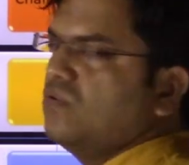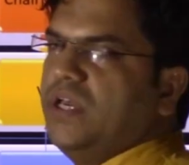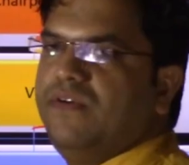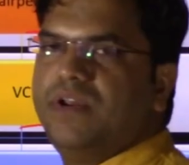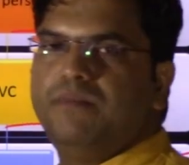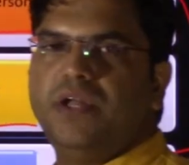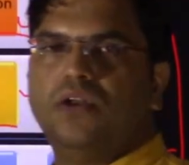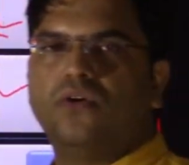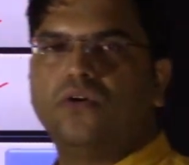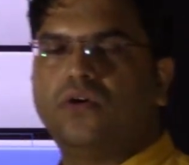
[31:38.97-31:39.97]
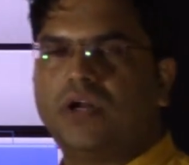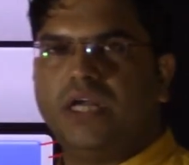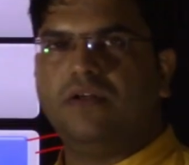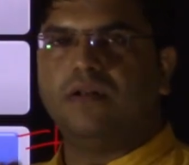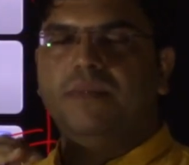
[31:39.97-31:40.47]
he will belong, or
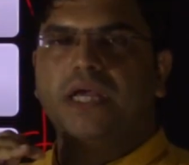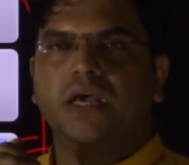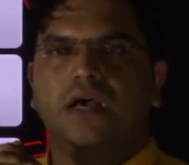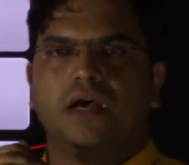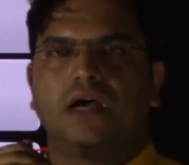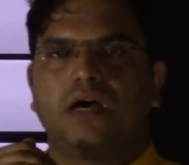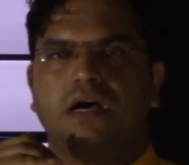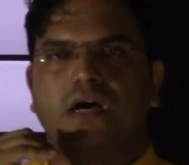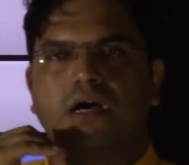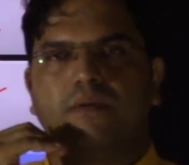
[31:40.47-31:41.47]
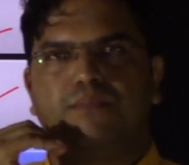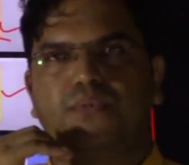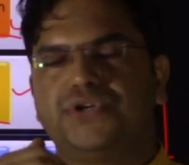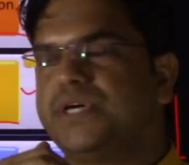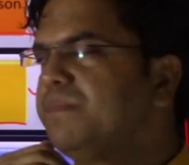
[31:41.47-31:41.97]
he will be
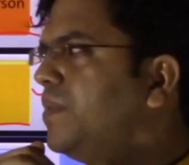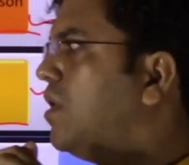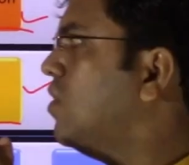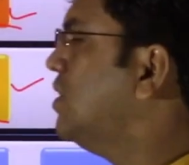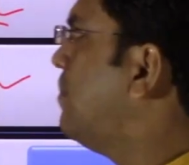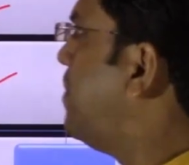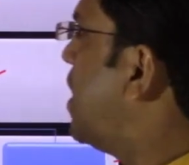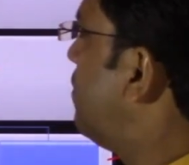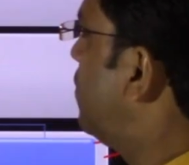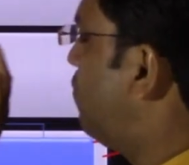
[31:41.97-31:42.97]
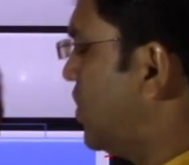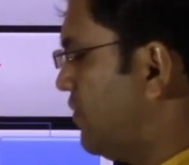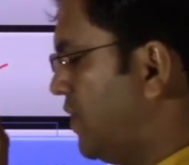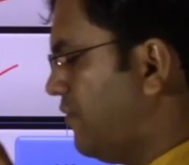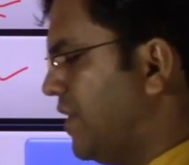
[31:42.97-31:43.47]
put up on the par with
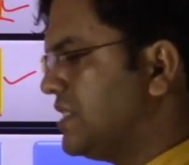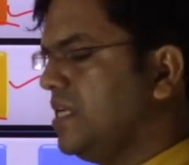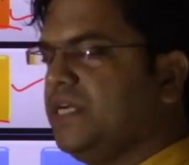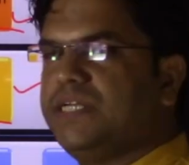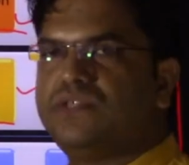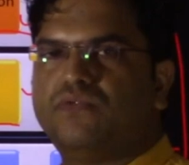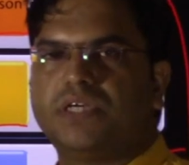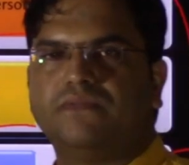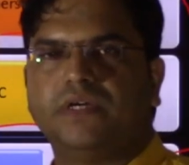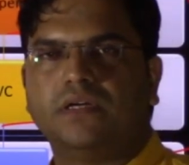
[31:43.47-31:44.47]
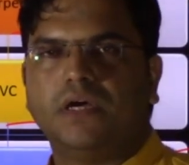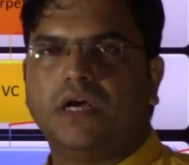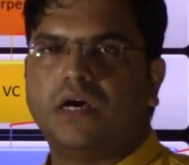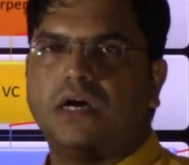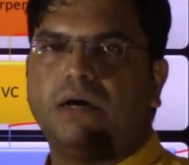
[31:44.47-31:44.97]
whatever facilities, whatever
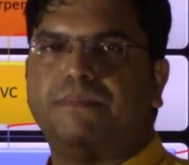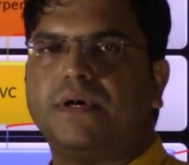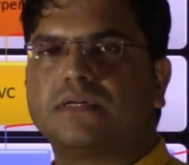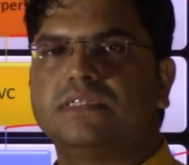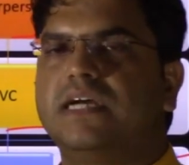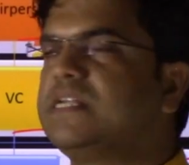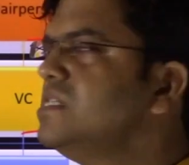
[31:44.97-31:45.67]
perks that is